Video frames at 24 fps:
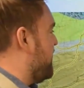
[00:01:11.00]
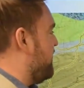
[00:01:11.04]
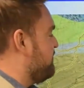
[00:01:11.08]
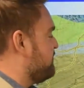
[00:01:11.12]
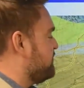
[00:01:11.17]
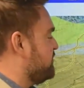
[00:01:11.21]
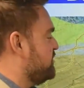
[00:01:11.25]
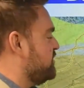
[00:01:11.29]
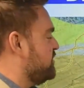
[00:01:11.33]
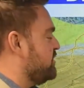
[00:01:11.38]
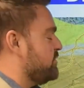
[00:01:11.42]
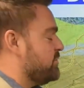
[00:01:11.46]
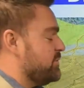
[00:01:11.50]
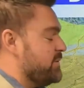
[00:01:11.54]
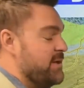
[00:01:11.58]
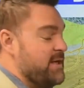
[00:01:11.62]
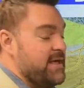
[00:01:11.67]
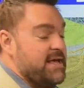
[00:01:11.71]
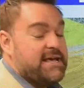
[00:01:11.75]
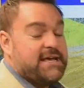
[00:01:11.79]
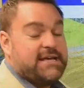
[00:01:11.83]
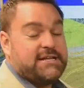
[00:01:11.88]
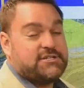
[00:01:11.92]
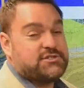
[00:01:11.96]
afternoon.
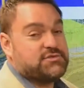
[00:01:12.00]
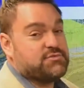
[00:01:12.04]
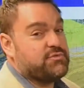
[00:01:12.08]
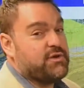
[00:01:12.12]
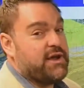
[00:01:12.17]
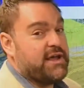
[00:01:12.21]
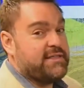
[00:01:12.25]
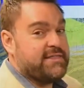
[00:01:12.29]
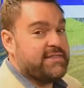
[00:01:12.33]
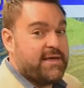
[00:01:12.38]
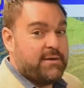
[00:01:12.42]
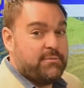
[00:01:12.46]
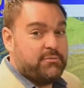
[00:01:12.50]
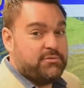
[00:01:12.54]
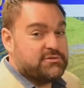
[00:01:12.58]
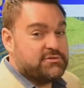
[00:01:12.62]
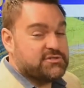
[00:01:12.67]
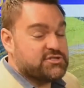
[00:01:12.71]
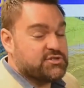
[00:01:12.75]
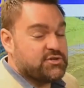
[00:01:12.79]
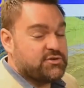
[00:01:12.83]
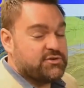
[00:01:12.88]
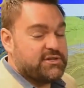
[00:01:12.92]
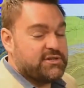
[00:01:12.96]
It's rain that will
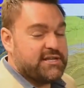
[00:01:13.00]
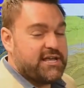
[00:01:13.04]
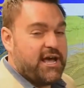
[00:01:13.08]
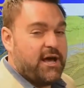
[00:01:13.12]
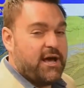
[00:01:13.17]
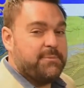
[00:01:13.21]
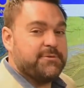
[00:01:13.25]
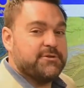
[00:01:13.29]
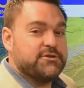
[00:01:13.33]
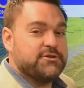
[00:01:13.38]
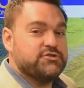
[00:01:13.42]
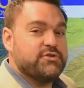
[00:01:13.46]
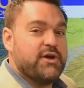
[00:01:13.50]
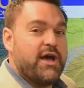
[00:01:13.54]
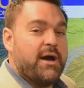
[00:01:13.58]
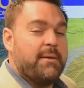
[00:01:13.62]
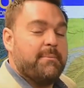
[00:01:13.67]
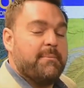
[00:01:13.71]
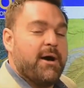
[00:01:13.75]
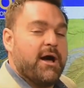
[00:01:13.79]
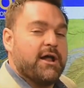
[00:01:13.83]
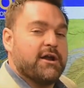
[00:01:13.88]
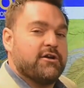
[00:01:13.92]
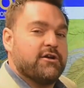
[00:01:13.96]
certainly help the drought
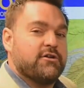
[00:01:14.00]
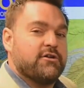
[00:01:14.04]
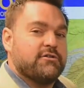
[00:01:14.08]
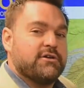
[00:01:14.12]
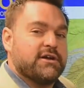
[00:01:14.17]
monitor.